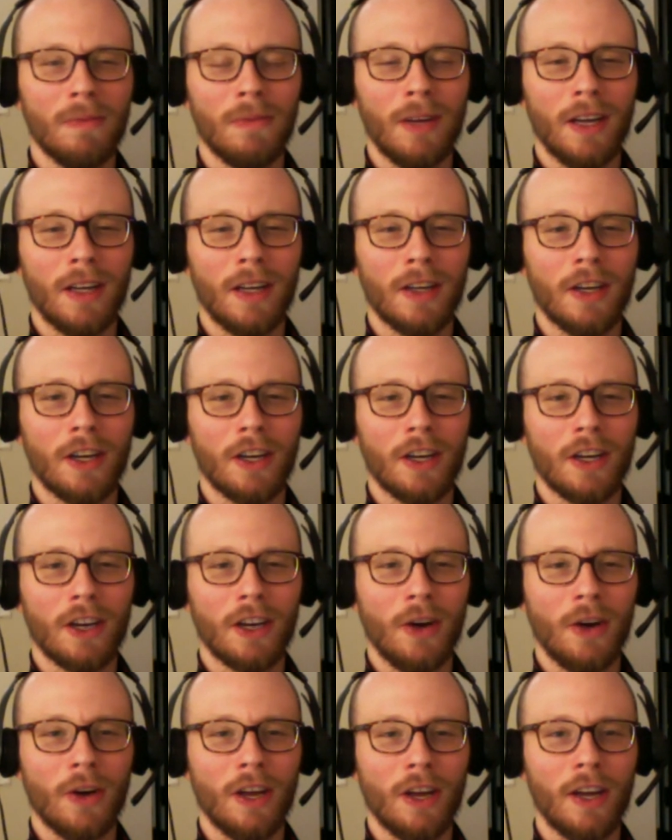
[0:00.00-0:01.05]
and
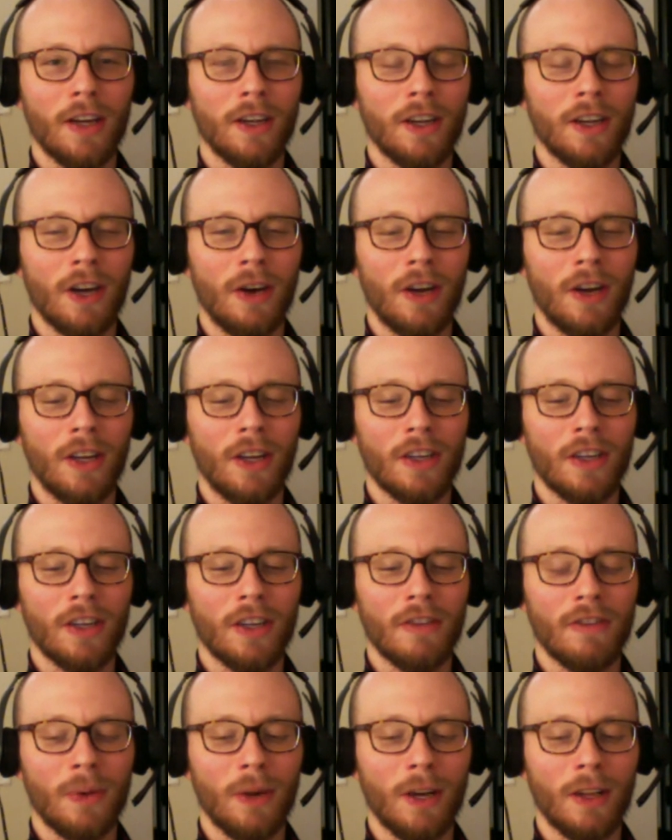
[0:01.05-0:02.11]
Kone did
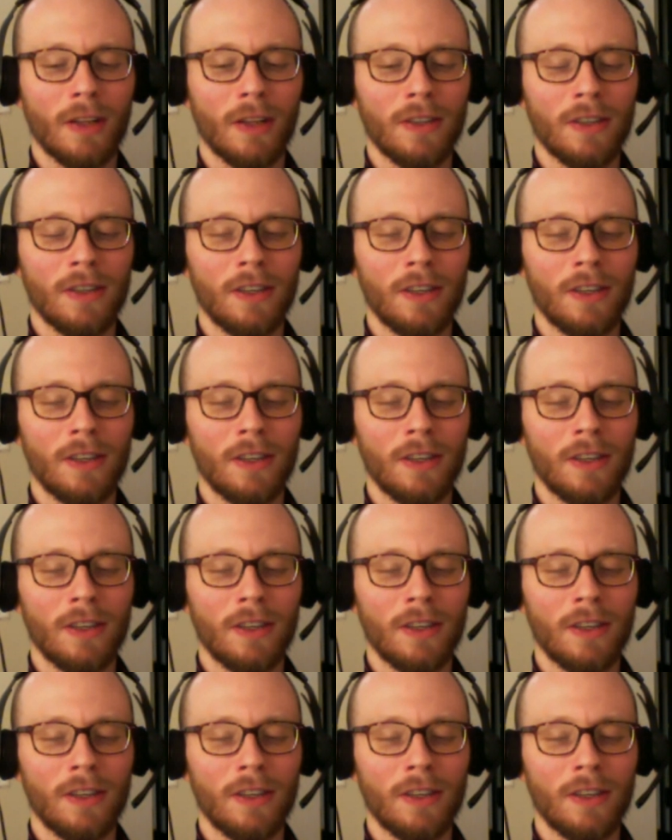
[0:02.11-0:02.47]
very well,